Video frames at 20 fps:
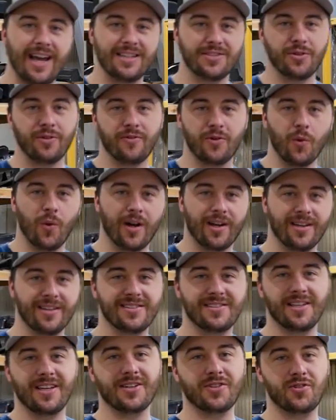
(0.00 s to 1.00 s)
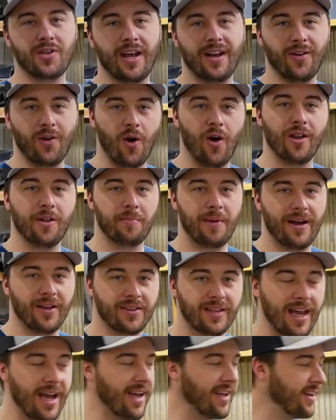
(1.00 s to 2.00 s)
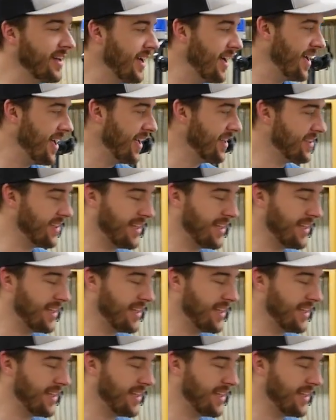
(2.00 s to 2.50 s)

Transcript: asked you if you wanted to see a channel all about that, and